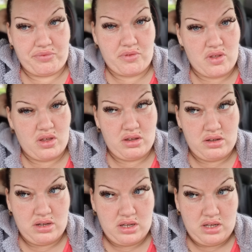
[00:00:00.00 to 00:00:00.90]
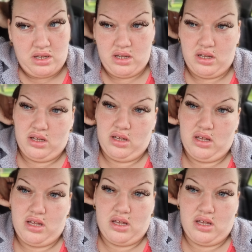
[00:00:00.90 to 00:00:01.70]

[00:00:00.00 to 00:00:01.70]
No one is speaking in this clip.